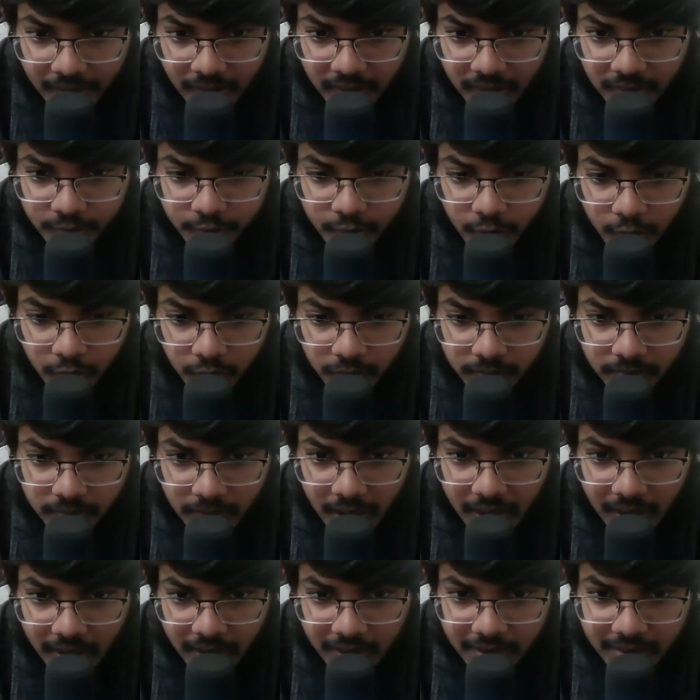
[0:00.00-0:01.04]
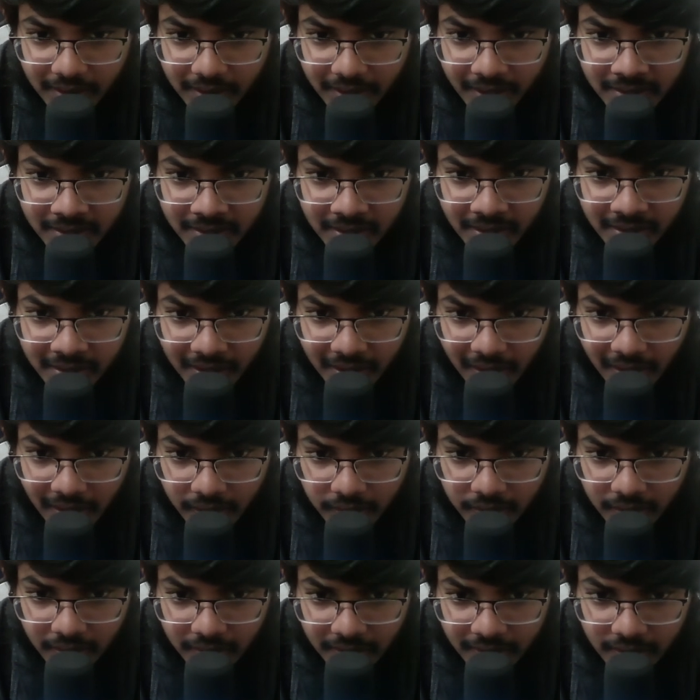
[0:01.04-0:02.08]
So the next thing that
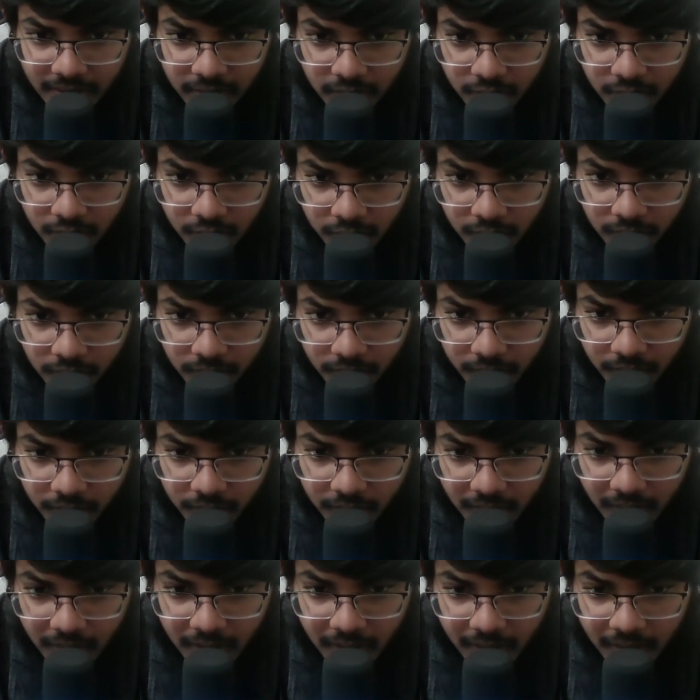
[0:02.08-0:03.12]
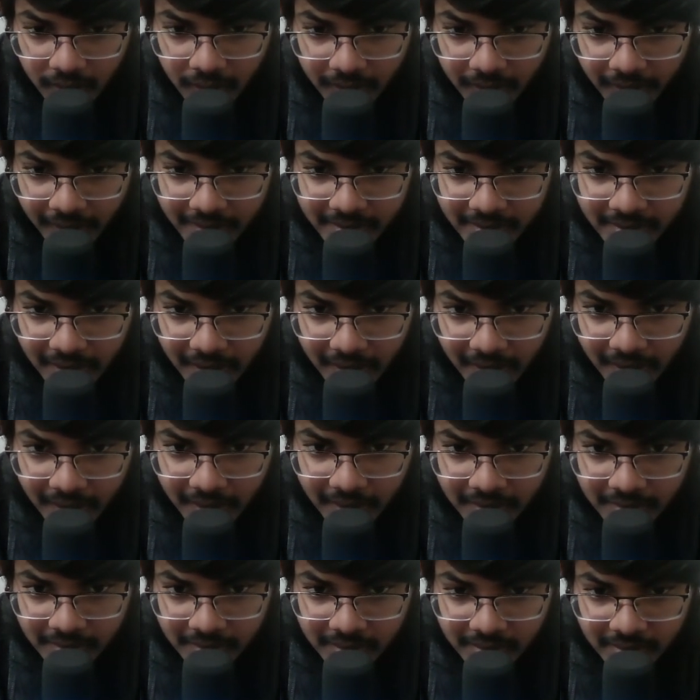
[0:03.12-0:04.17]
I need to do next
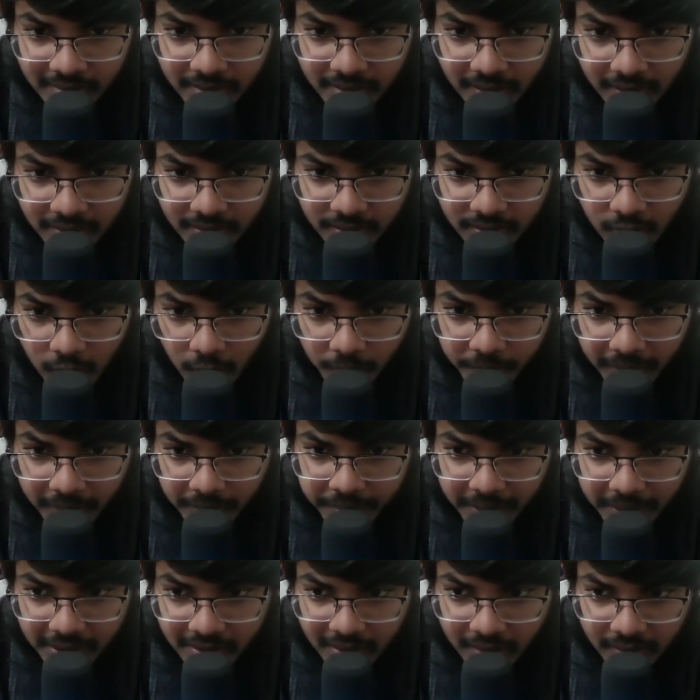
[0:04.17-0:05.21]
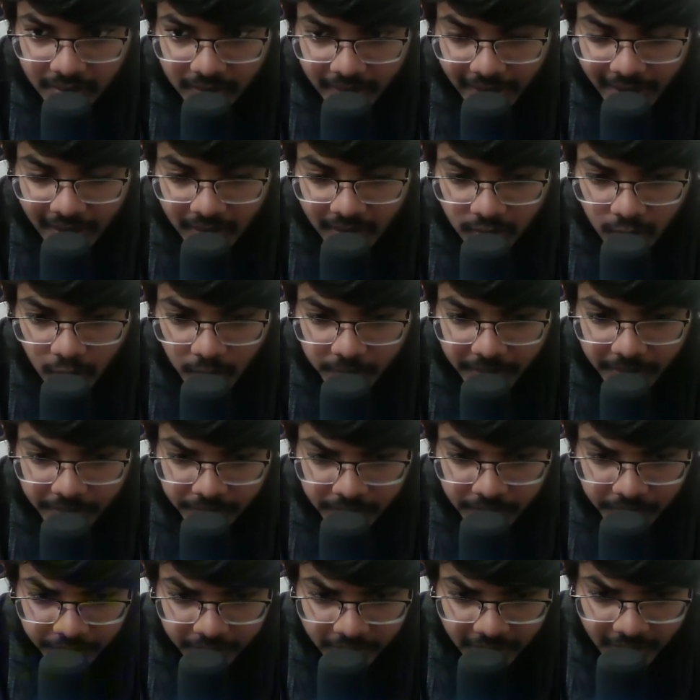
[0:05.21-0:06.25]
is just copy and paste the drag and drop
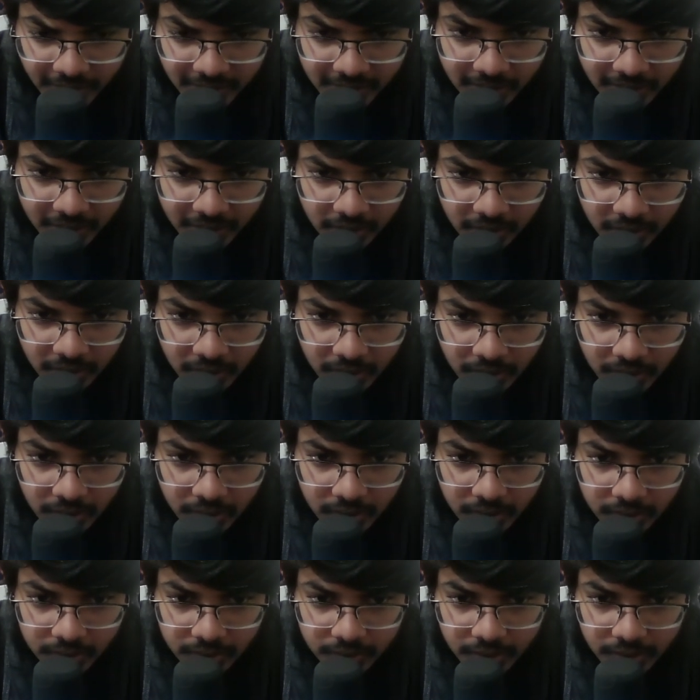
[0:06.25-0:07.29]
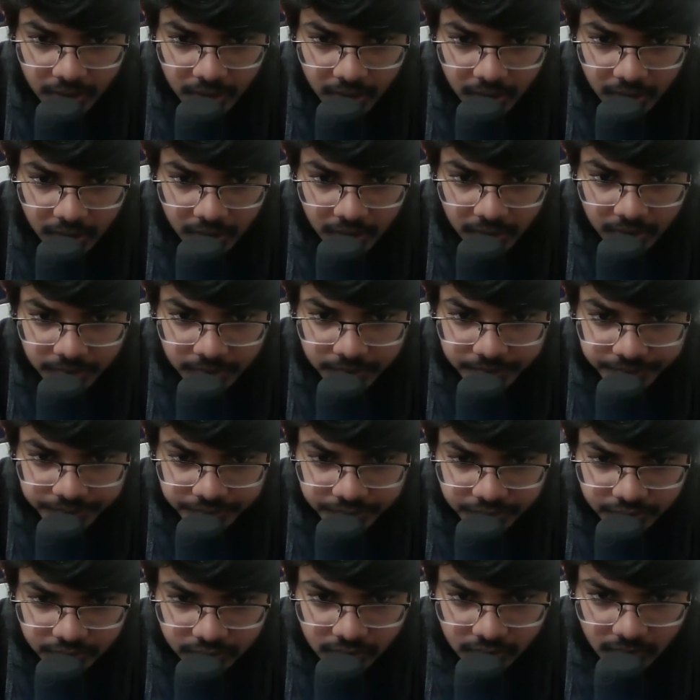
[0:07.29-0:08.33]
implementation. All
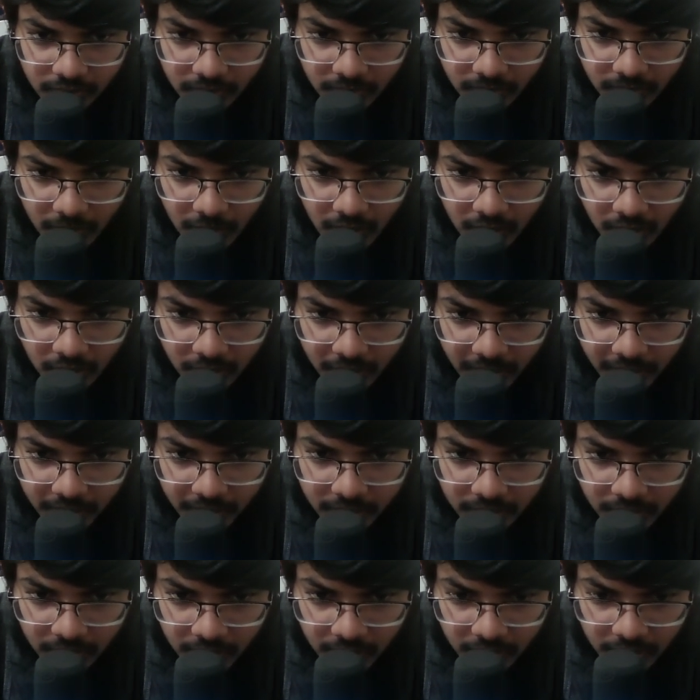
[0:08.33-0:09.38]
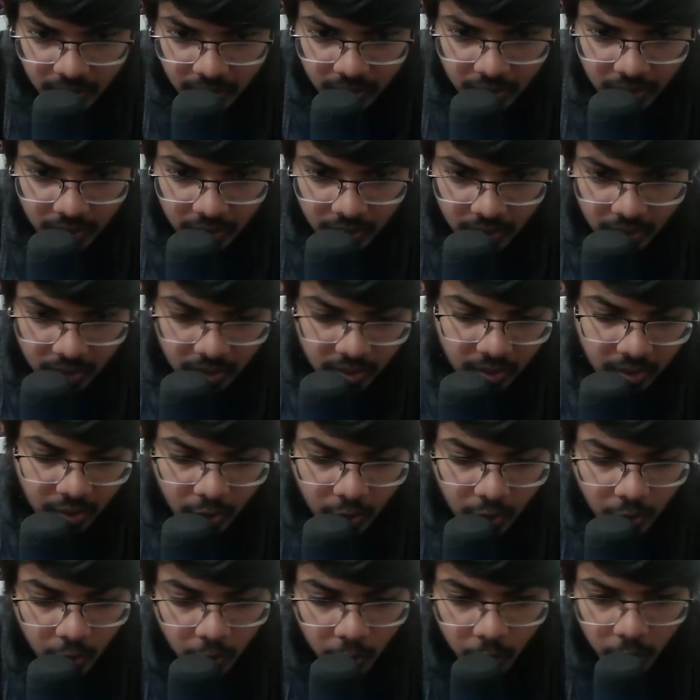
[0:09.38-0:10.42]
right,
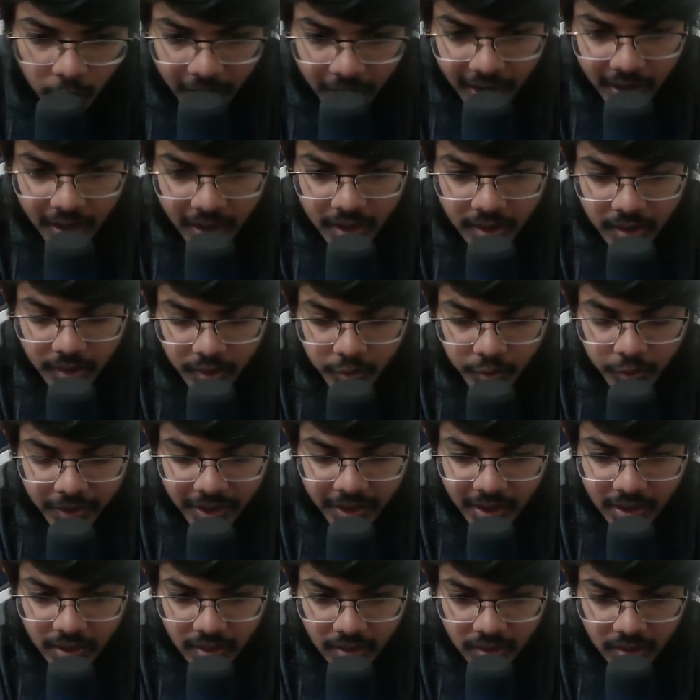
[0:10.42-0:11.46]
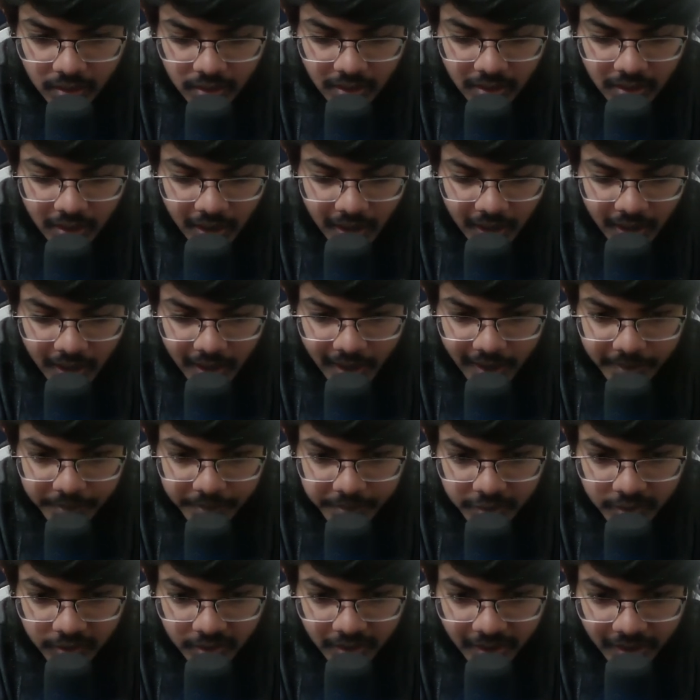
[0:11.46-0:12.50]
where will I
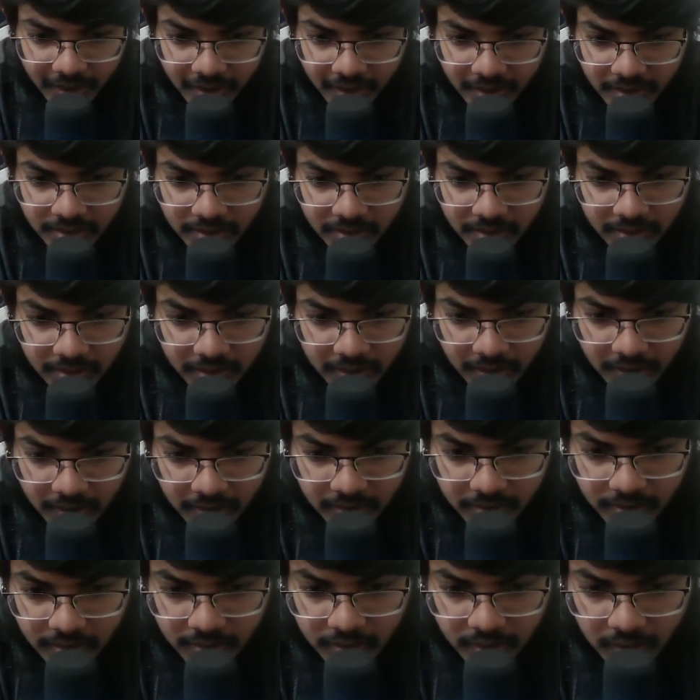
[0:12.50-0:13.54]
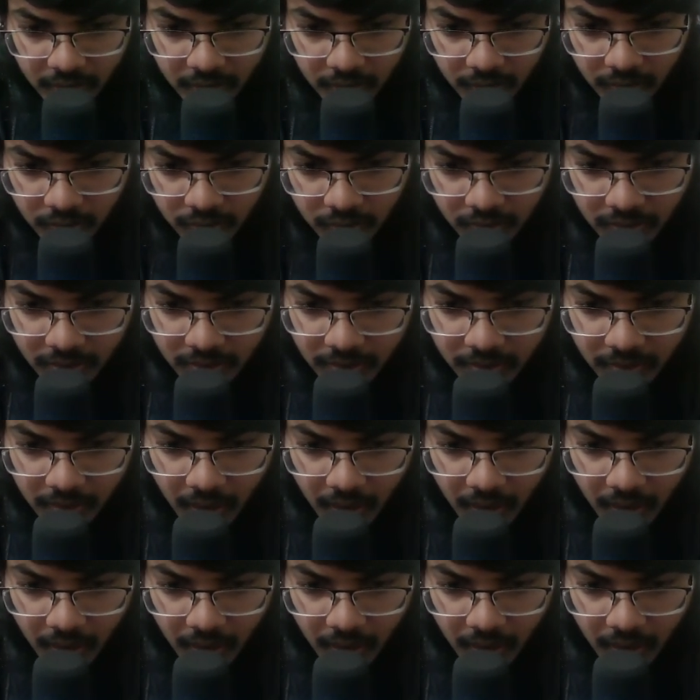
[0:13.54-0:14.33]
place this code?